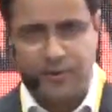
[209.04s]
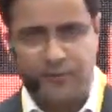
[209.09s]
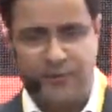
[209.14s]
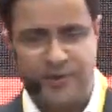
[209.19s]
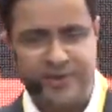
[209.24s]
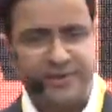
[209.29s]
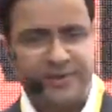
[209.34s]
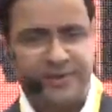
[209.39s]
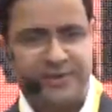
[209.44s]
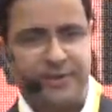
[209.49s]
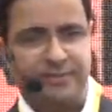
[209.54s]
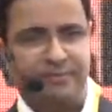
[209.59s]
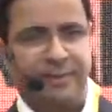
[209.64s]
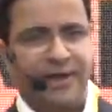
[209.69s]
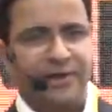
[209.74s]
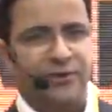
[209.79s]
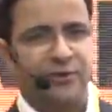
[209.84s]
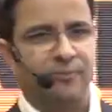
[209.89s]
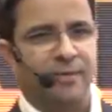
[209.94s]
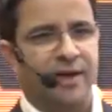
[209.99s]
Once
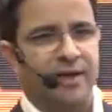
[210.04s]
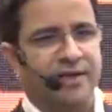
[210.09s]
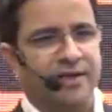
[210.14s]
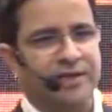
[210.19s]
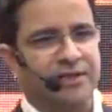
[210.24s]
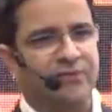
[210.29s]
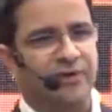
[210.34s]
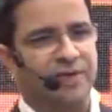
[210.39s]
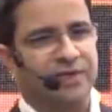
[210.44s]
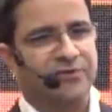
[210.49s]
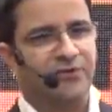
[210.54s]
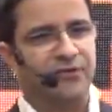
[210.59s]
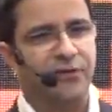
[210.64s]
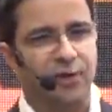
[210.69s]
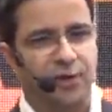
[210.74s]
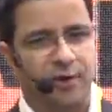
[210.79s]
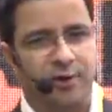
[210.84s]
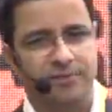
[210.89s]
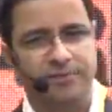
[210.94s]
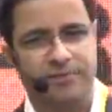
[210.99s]
Metro Markets was
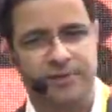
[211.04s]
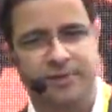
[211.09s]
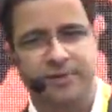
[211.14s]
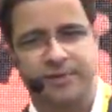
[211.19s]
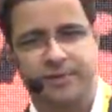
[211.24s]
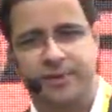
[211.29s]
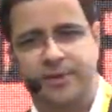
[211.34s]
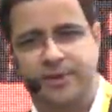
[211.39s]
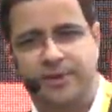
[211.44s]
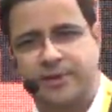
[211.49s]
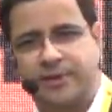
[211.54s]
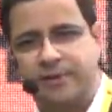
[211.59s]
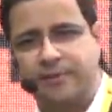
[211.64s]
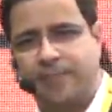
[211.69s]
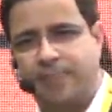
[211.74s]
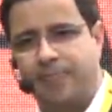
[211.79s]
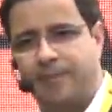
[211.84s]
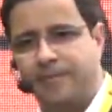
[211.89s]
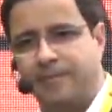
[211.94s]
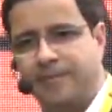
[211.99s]
formed,
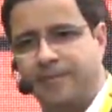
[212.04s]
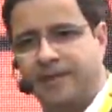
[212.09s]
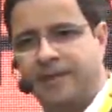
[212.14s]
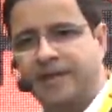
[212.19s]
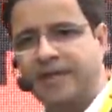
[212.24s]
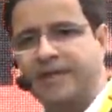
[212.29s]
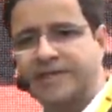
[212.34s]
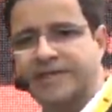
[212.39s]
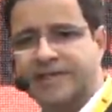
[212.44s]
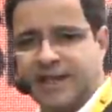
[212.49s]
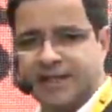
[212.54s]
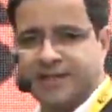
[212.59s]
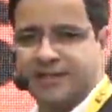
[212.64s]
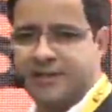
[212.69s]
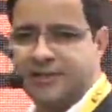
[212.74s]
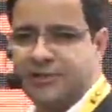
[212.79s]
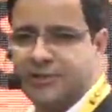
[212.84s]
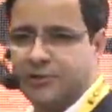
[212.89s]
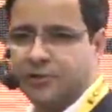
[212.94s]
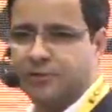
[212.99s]
they
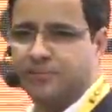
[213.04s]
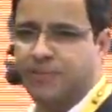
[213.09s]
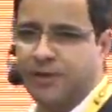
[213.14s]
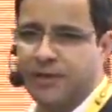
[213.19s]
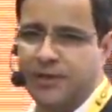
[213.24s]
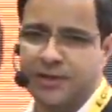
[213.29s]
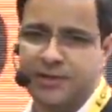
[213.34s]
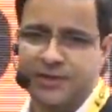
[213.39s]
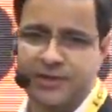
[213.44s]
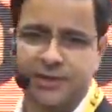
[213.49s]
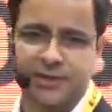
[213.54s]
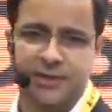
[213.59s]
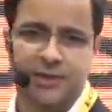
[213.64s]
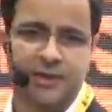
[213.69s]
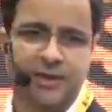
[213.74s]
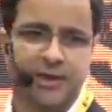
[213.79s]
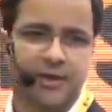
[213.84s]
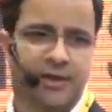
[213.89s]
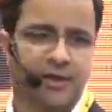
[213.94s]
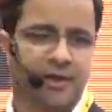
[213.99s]
decided to build
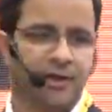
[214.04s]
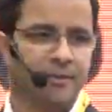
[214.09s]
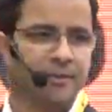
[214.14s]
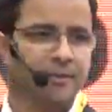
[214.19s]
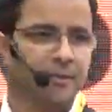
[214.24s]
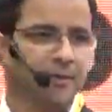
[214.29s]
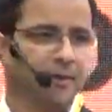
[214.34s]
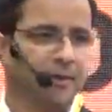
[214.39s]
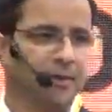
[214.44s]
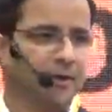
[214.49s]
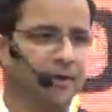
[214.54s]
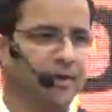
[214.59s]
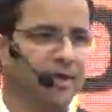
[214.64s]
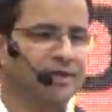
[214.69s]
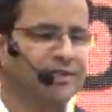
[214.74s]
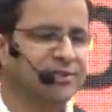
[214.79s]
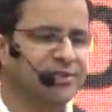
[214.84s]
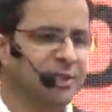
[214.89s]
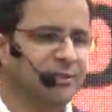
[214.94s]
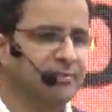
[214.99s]
a
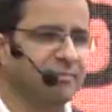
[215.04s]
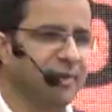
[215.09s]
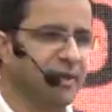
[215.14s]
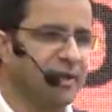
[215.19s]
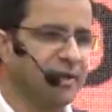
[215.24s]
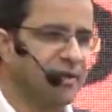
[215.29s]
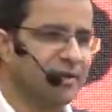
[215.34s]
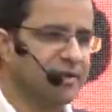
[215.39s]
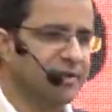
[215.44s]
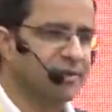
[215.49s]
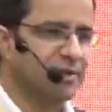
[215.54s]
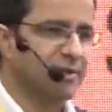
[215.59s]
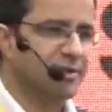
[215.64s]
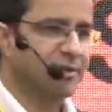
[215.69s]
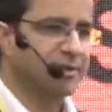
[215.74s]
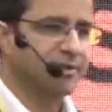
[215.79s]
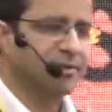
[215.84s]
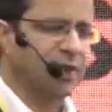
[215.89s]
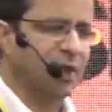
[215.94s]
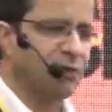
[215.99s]
custom-based
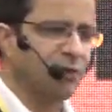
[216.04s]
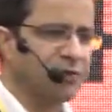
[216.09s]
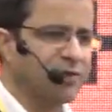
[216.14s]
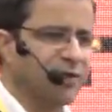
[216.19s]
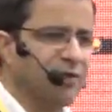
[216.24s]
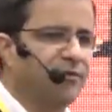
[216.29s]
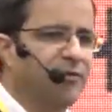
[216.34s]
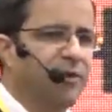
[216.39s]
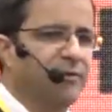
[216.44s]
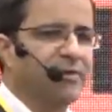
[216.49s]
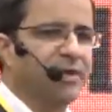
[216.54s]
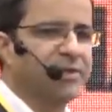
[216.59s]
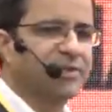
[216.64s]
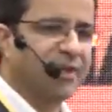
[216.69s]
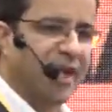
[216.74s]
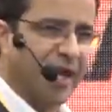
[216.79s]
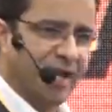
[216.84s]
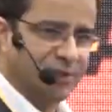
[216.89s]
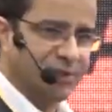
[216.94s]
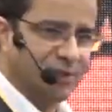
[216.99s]
solution from the
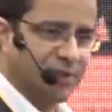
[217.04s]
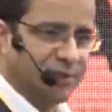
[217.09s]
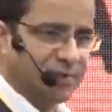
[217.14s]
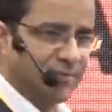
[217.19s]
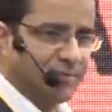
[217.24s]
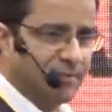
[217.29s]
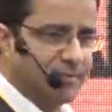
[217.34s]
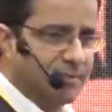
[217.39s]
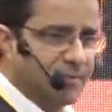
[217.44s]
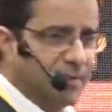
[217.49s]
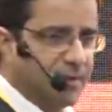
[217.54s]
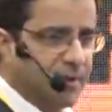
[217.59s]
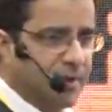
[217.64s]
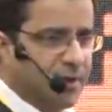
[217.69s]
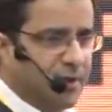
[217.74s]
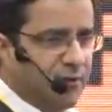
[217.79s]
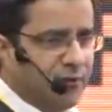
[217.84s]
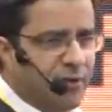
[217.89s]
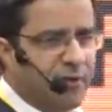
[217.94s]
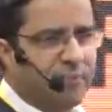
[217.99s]
scratch
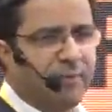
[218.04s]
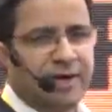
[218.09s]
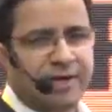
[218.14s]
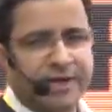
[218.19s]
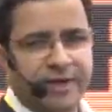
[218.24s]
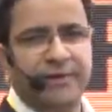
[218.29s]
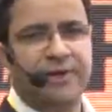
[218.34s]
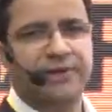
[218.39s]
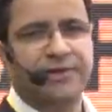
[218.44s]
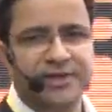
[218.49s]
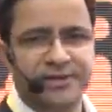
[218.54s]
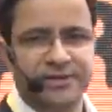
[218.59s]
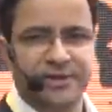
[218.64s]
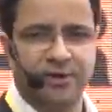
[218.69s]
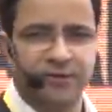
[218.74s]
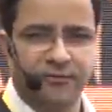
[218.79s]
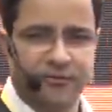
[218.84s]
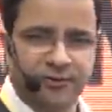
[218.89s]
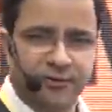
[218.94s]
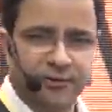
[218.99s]
for multiple reasons,
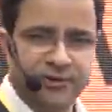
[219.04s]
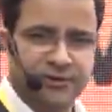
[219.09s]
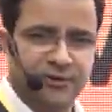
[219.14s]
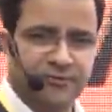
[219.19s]
of course.